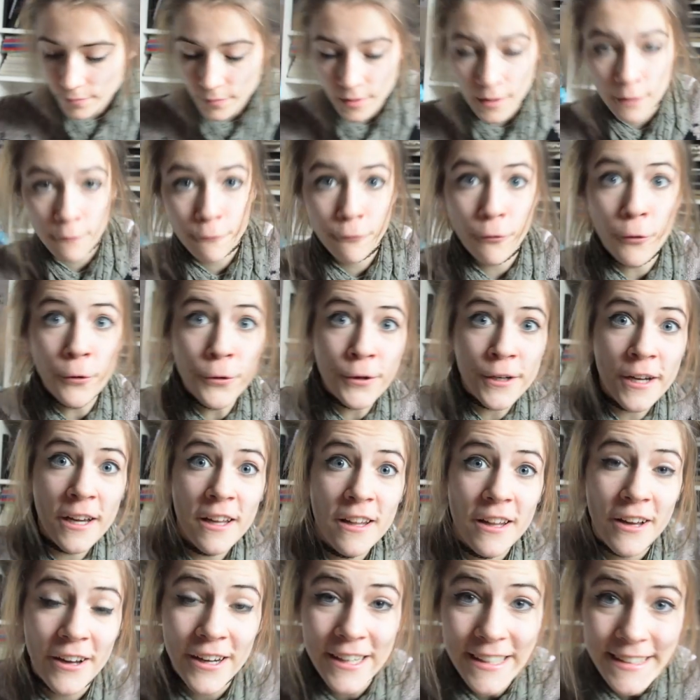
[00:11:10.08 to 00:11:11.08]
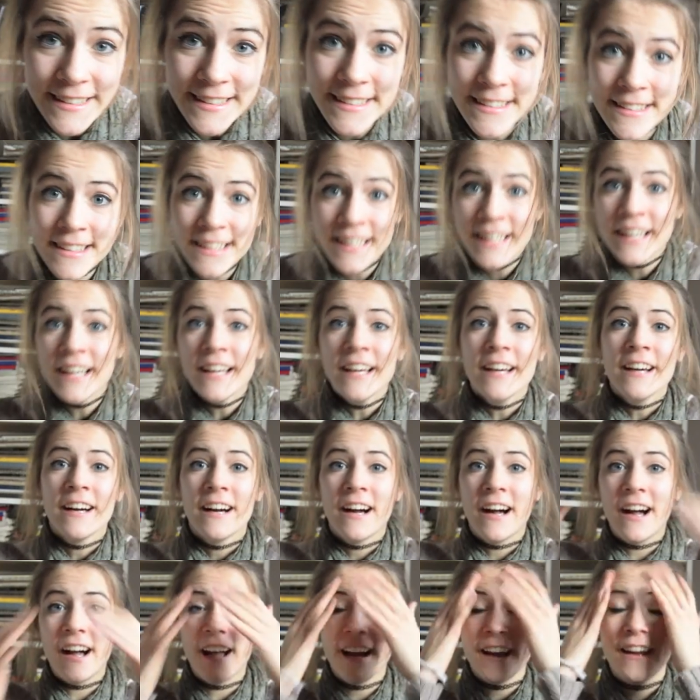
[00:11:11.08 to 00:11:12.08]
For CalArts,
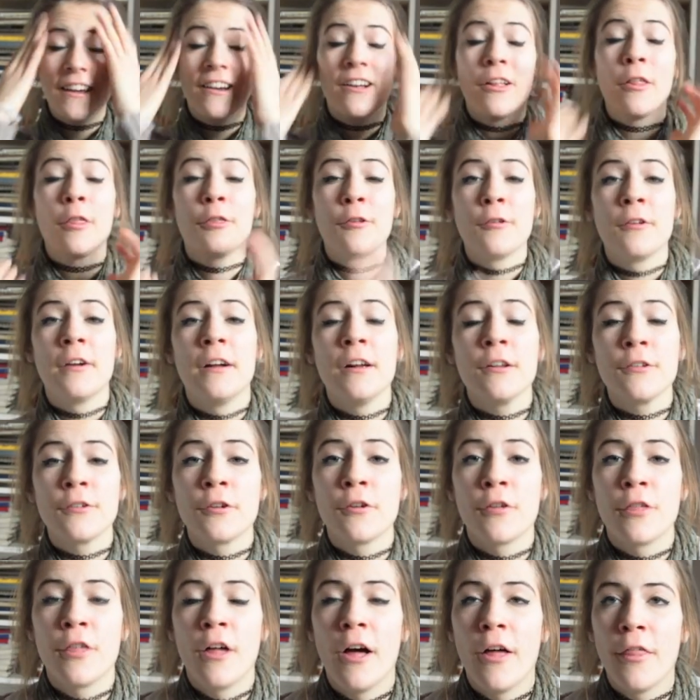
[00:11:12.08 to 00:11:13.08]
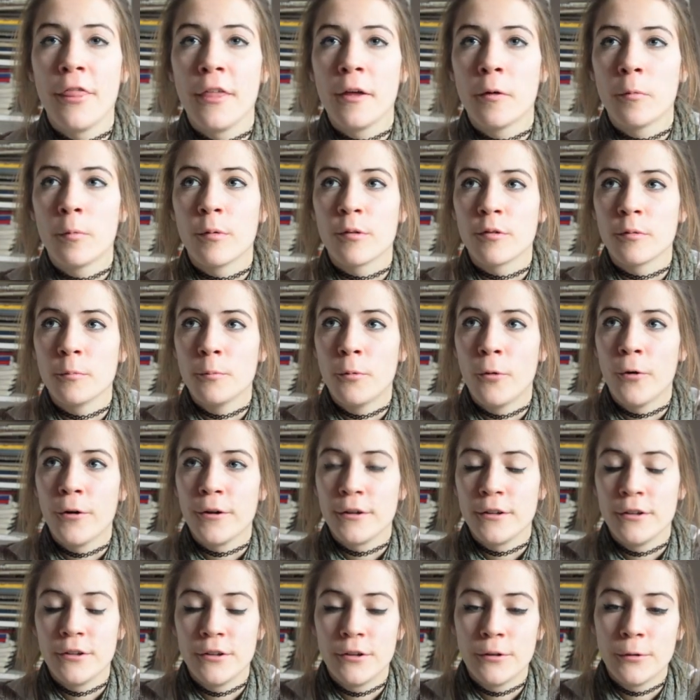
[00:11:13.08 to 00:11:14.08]
I also thought that it was
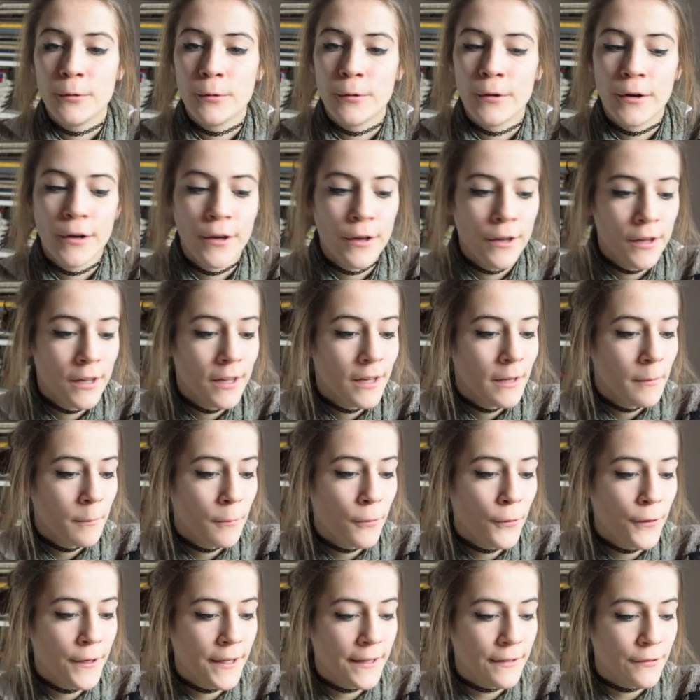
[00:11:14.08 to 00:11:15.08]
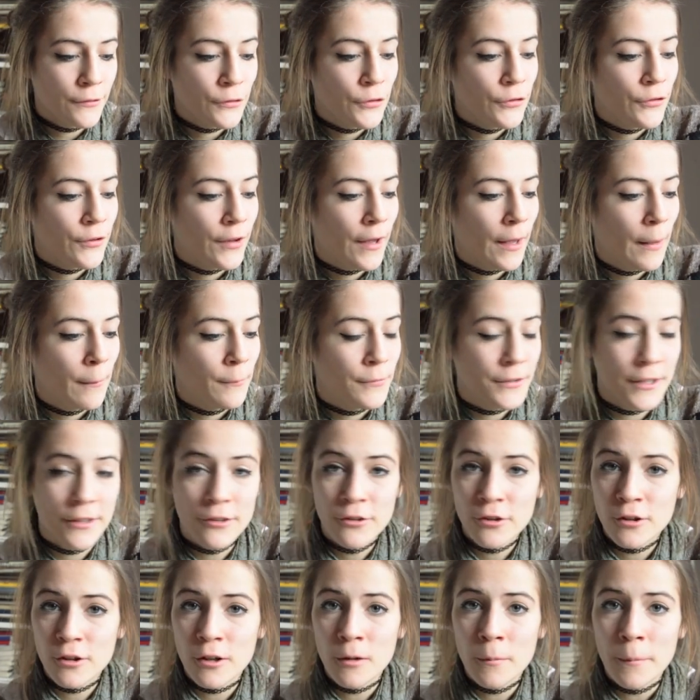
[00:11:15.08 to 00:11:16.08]
important to put in some
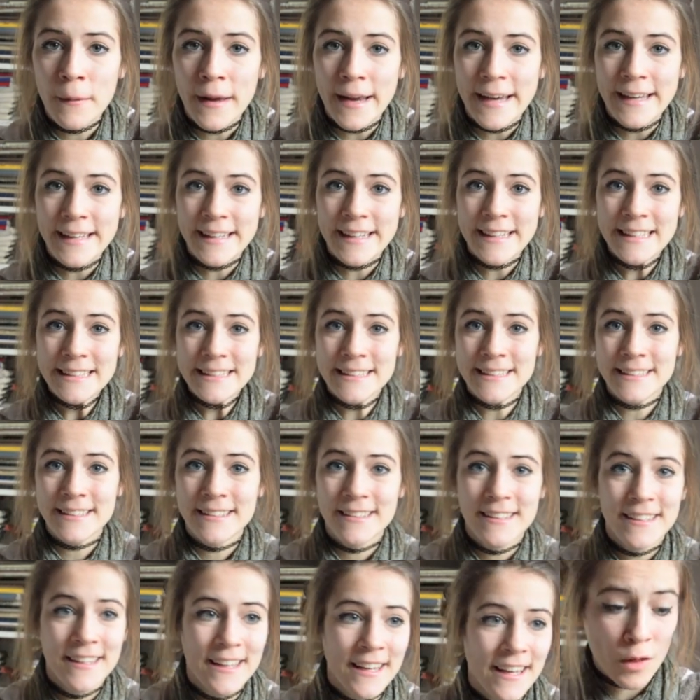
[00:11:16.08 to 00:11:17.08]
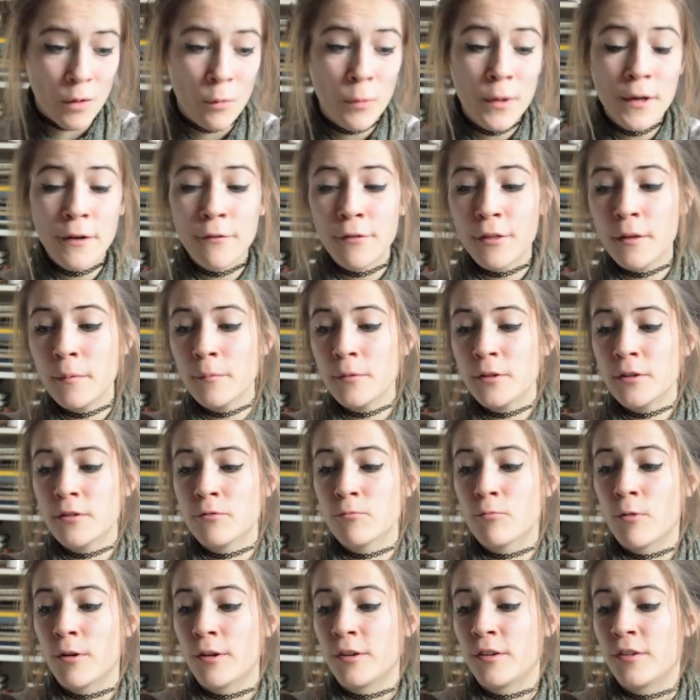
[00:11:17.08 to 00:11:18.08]
digital paintings. One of them
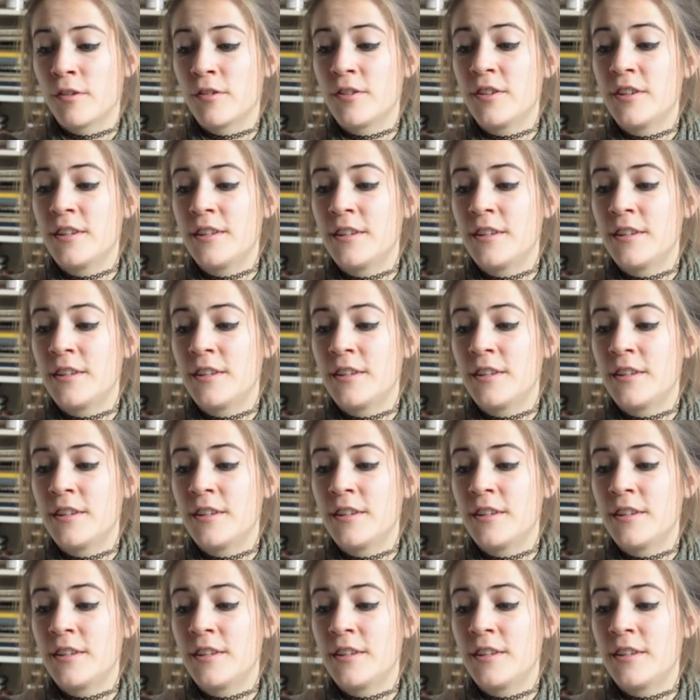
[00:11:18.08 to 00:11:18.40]
was